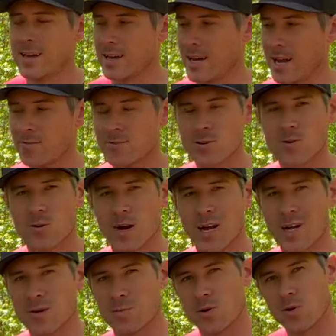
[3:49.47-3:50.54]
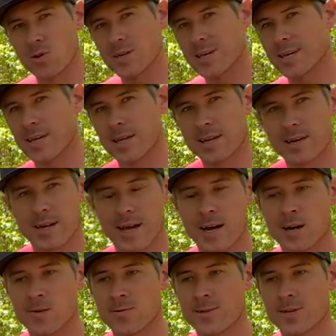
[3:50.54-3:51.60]
And after a while of pulling it in and
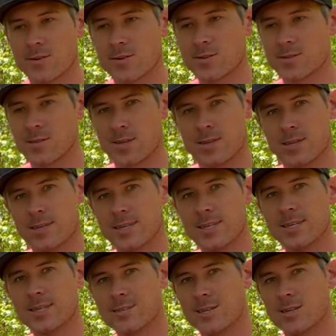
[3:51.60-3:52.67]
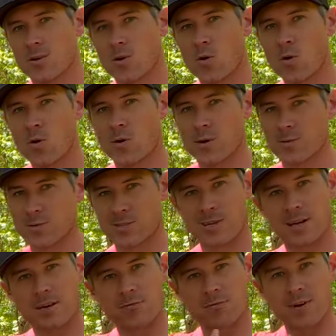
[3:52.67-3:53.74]
out, we noticed that the DC cord was
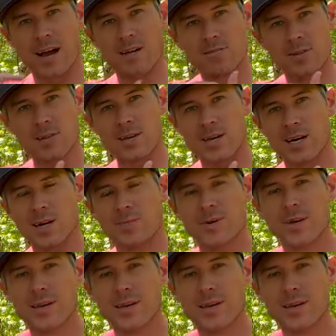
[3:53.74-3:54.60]
kind of raveling up